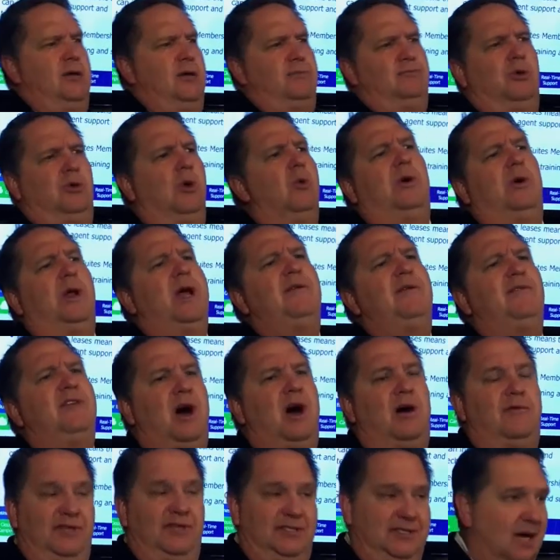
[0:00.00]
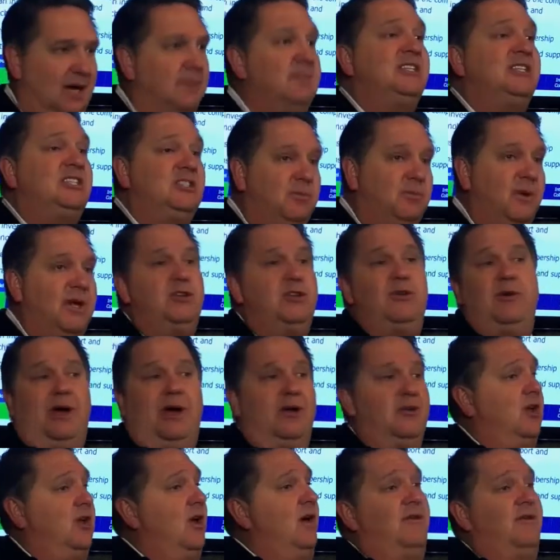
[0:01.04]
don't have an office. I'm going to explain to you how
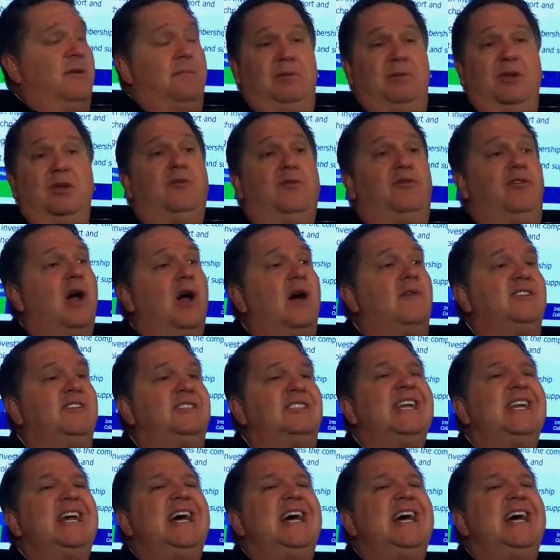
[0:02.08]
you have a beautiful office,